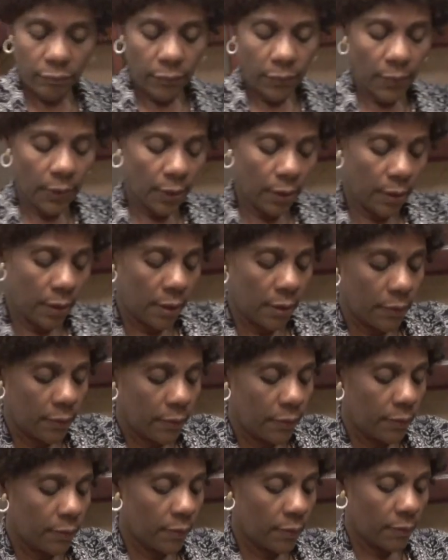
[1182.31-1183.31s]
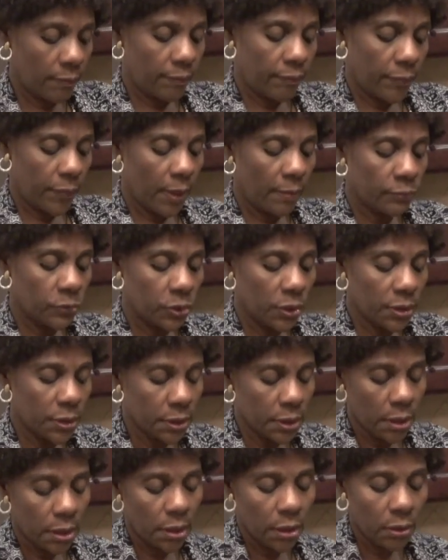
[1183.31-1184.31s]
Okay. I'm just
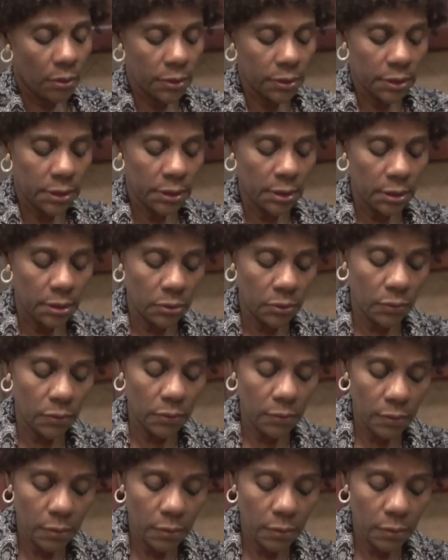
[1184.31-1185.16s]
gonna continue